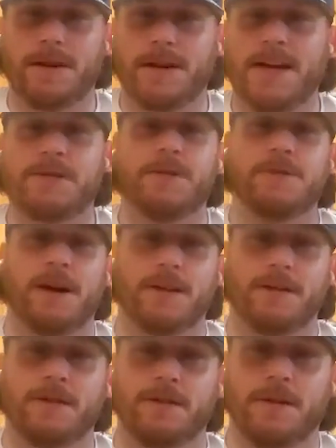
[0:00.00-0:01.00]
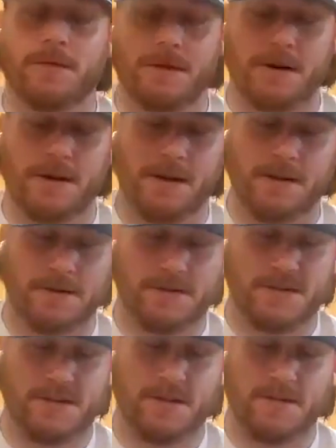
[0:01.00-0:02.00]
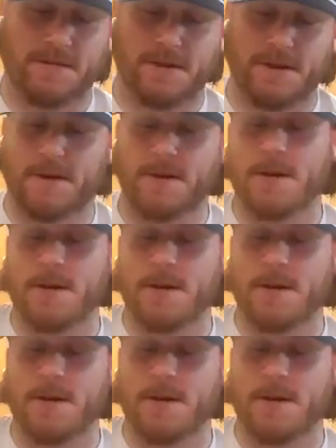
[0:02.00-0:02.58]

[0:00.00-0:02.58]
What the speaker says: It has to be dragged through the dirt with Honey because she loves dirt.